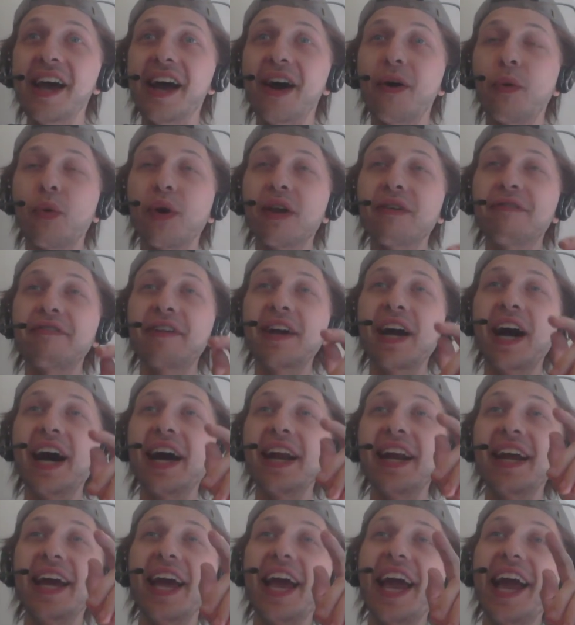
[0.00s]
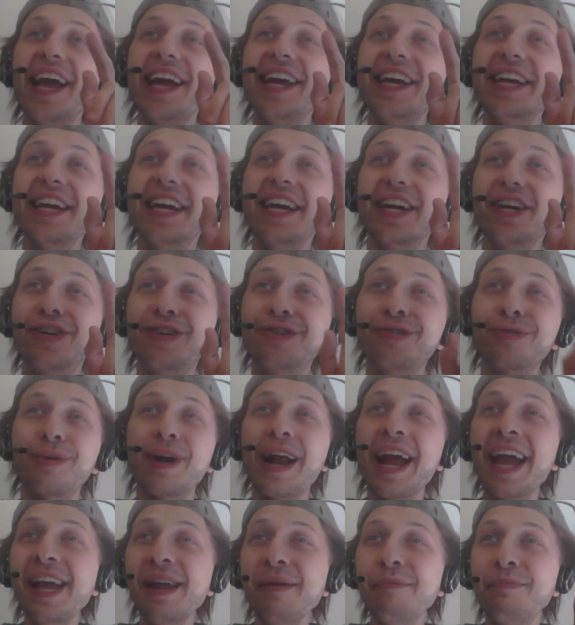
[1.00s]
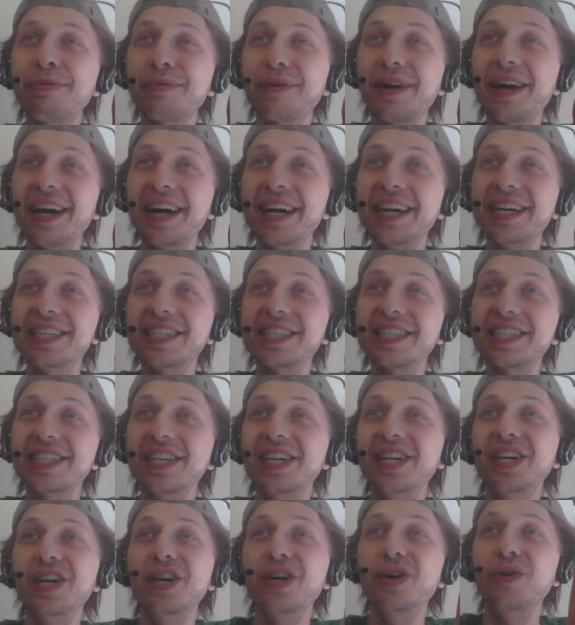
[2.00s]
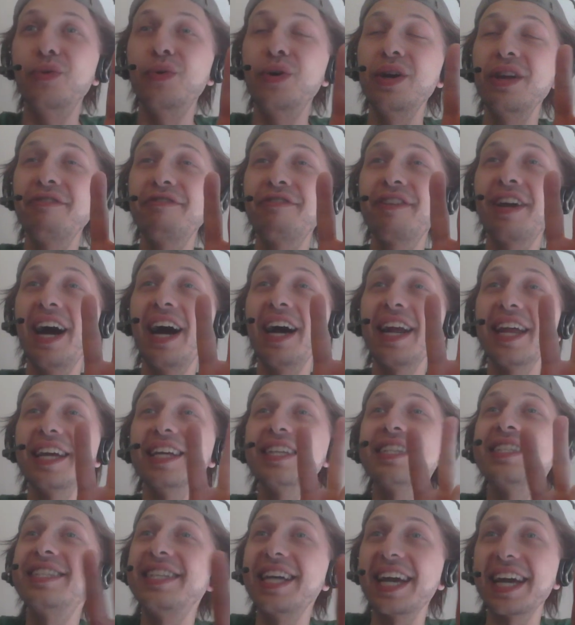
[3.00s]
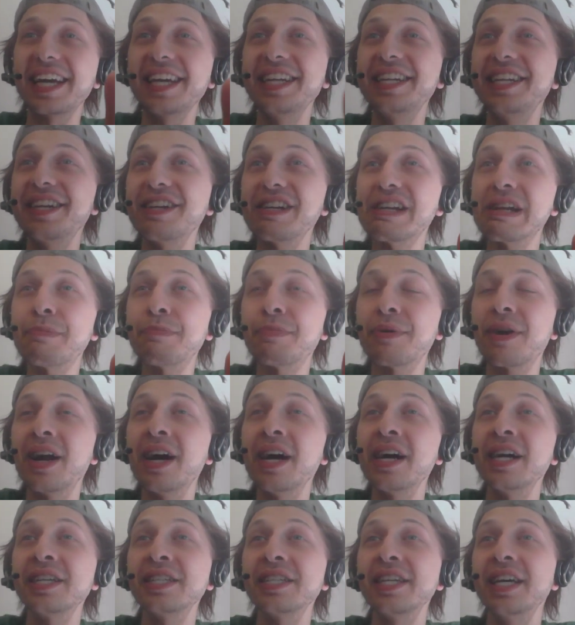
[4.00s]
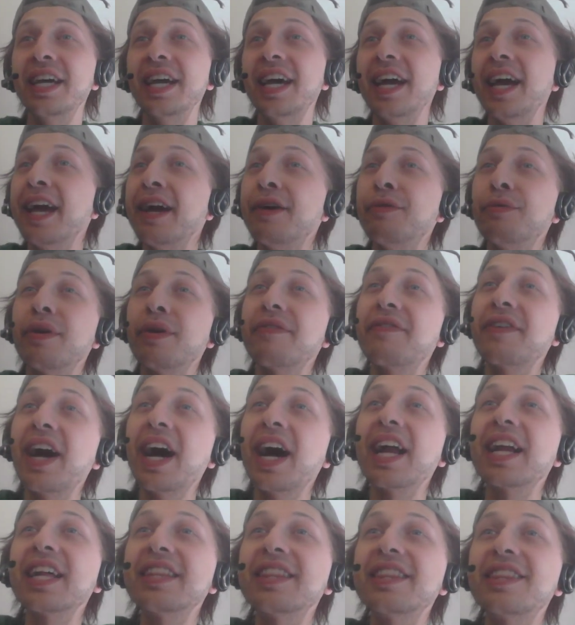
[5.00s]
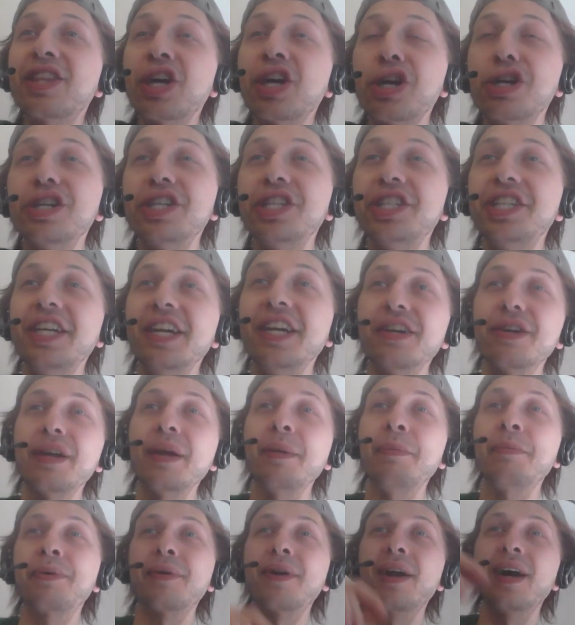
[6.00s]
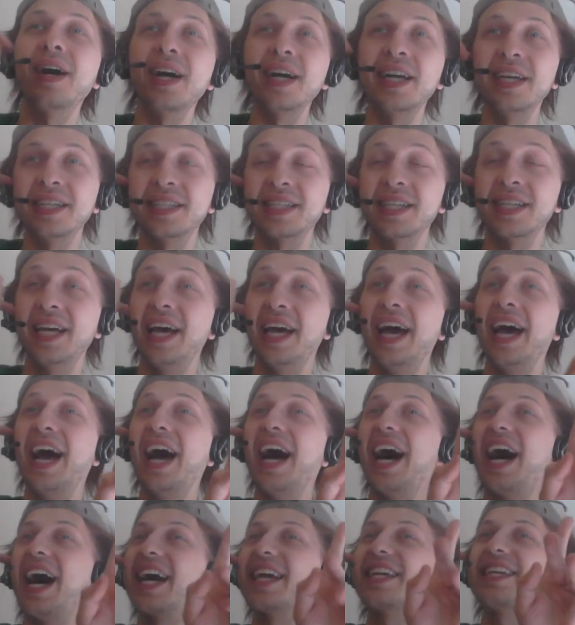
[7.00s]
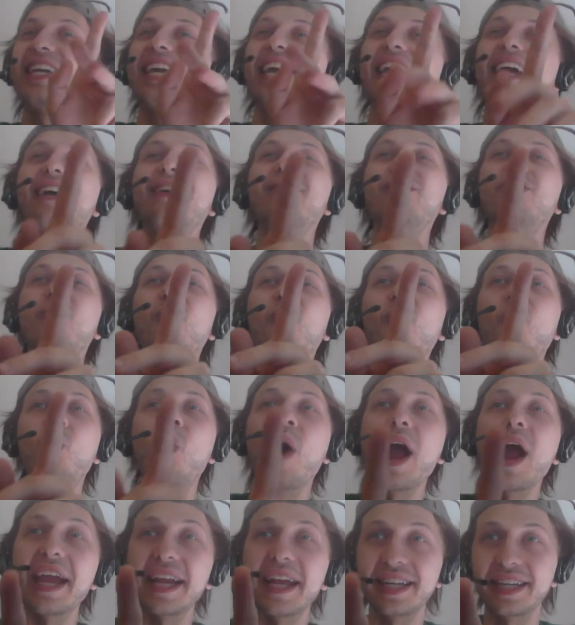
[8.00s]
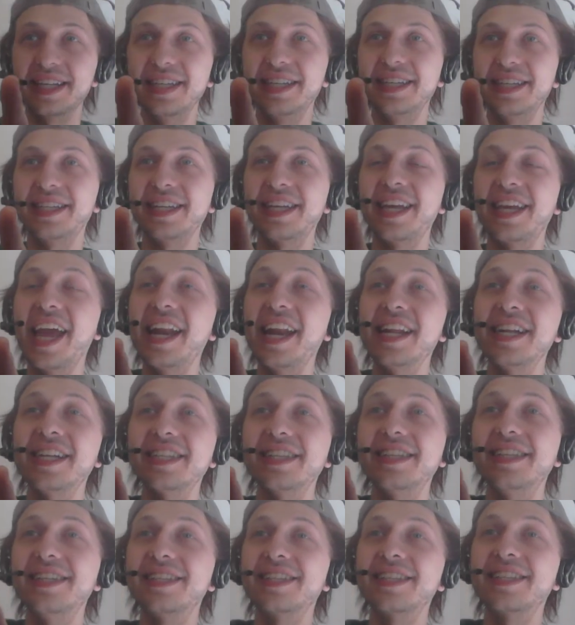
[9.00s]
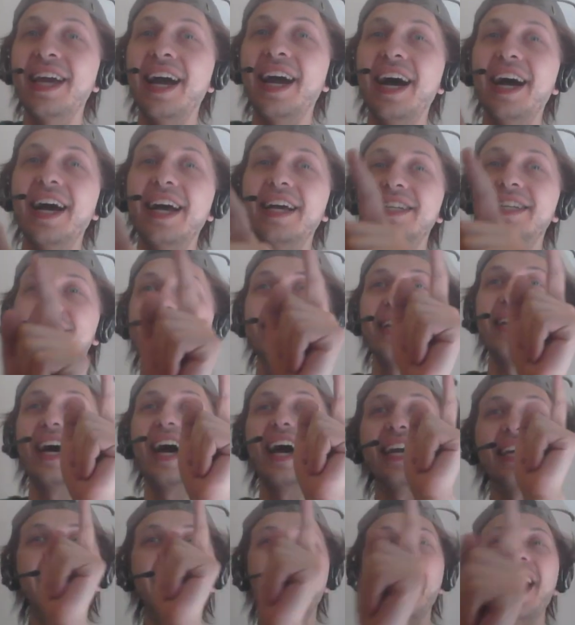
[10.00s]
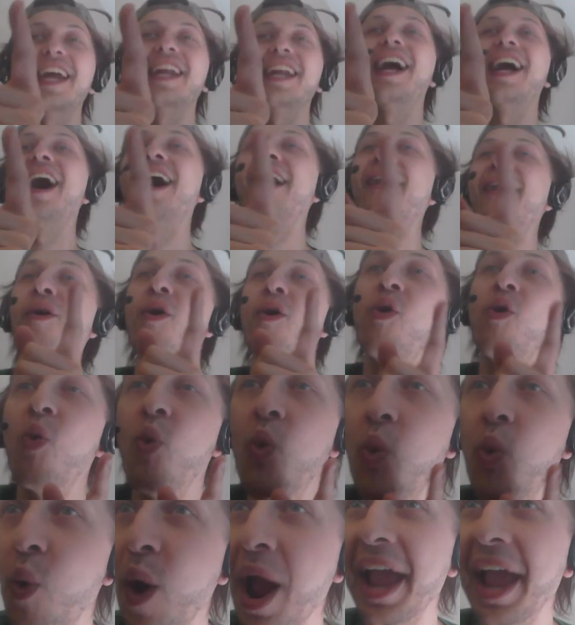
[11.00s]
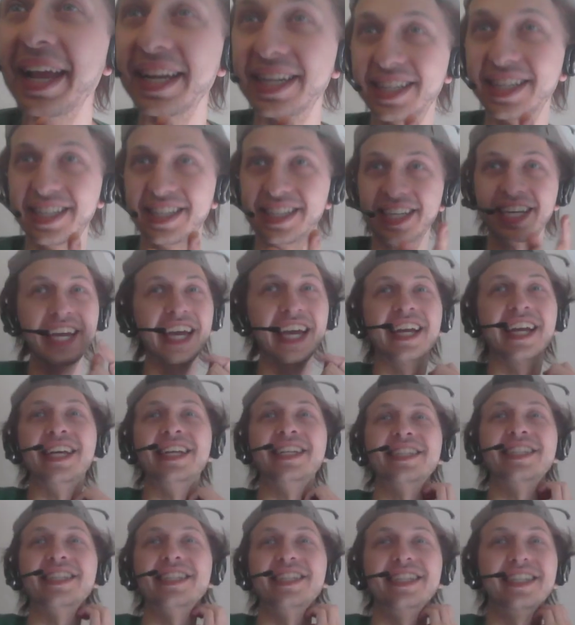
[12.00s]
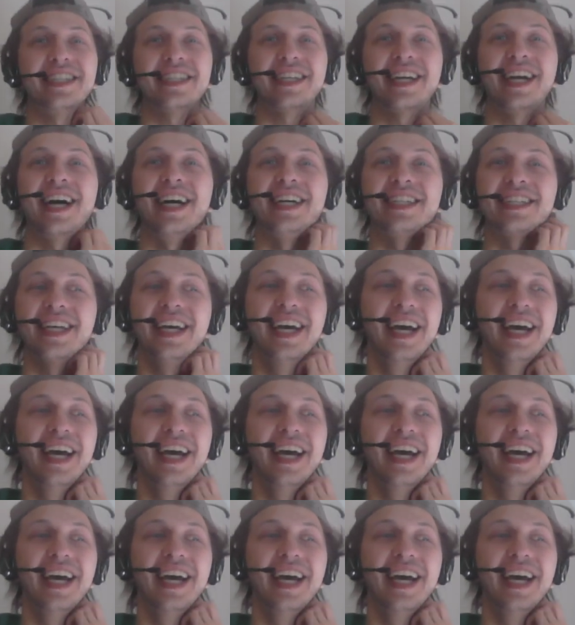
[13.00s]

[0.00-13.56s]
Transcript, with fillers: We've got a grand prize, we've got a secondary prize, and we've got a tertiary prize. I can't wait to get into this, guys. I cannot wait to get into this, guys.